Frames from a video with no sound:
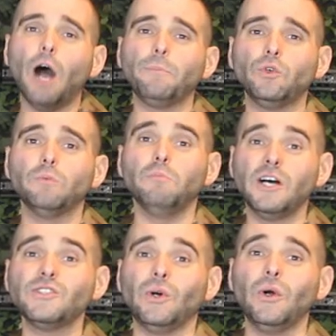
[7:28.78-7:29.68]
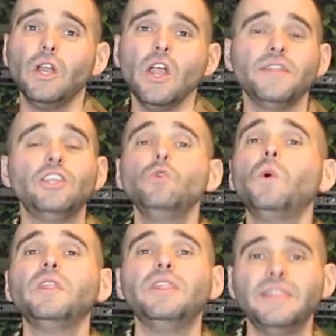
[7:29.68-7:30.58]
up your muzzle, then you
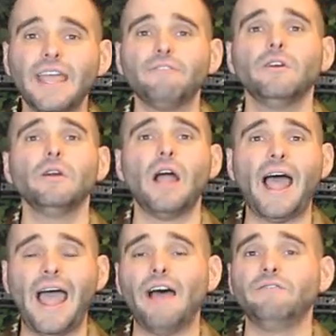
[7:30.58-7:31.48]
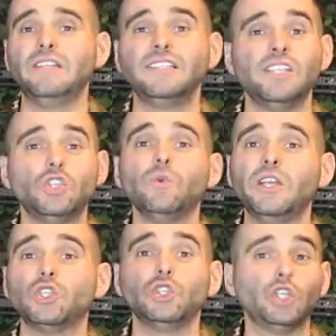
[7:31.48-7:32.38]
will never have this
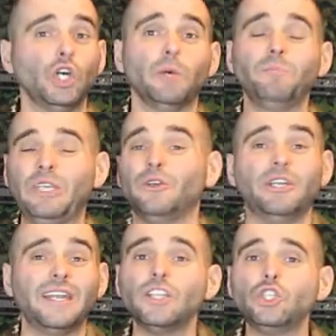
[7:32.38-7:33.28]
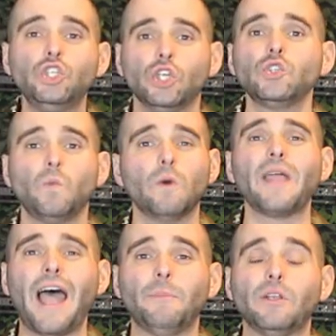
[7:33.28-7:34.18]
situation occur, period. It just won't
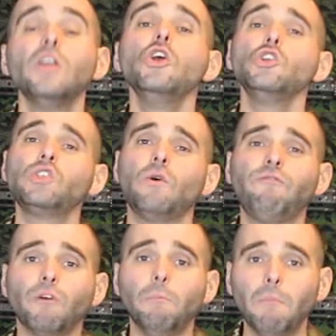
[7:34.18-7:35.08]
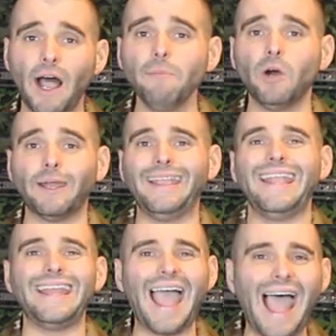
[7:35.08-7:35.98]
happen. So for my money,
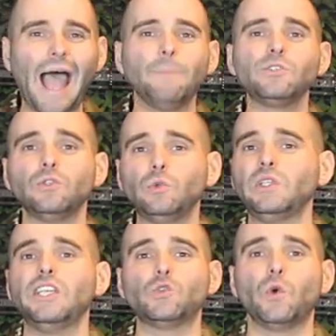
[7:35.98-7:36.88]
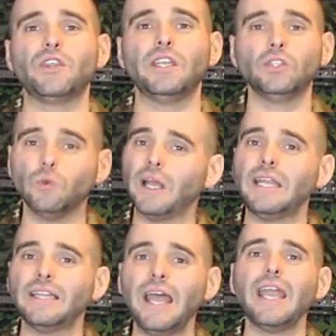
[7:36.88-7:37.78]
it absolutely is worth
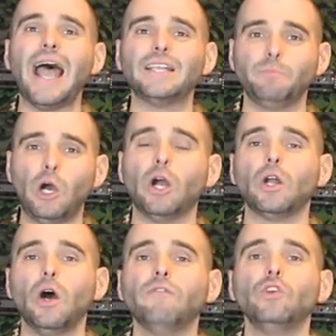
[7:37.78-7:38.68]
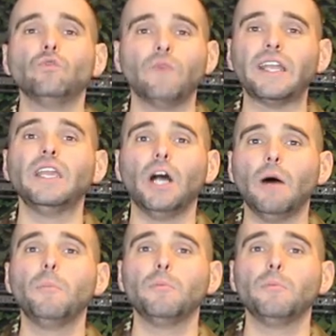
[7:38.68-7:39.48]
ingraining that as part of your ready up